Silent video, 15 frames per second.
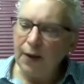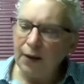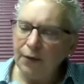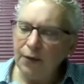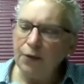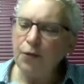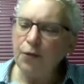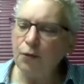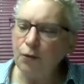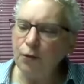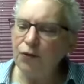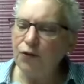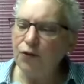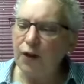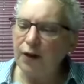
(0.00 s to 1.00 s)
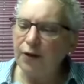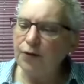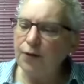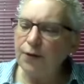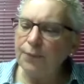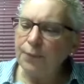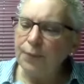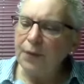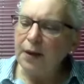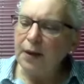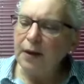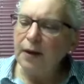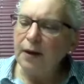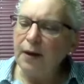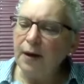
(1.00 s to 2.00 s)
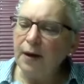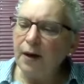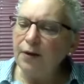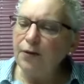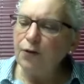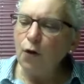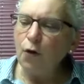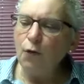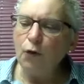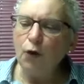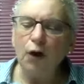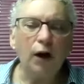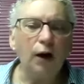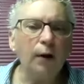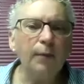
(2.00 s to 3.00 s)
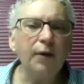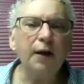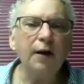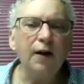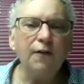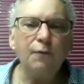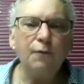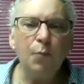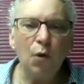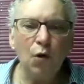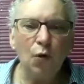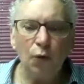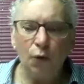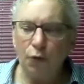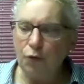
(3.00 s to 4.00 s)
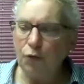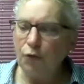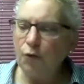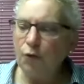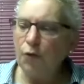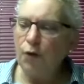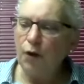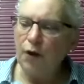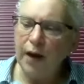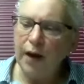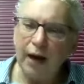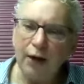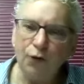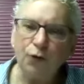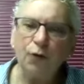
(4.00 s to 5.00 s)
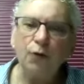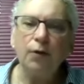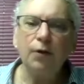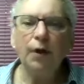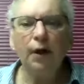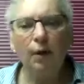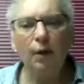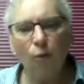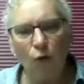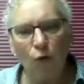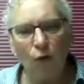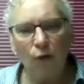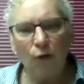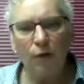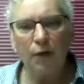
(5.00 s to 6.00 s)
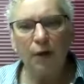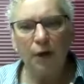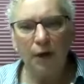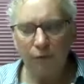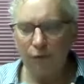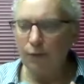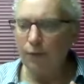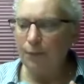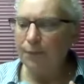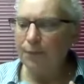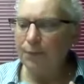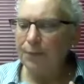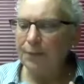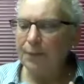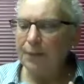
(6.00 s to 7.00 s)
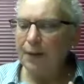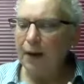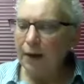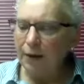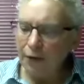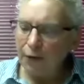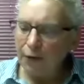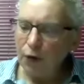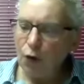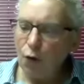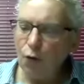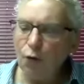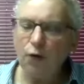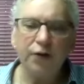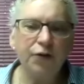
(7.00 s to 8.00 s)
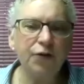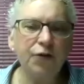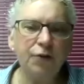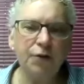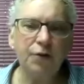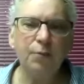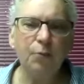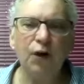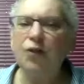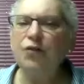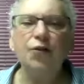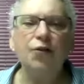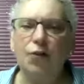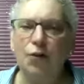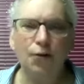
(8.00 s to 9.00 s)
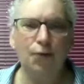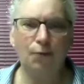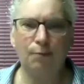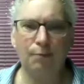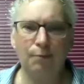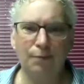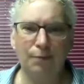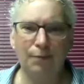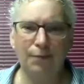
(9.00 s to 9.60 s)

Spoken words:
And then the third stanza, God's overcoming of both natural and moral evil. And then the chorus brings us home.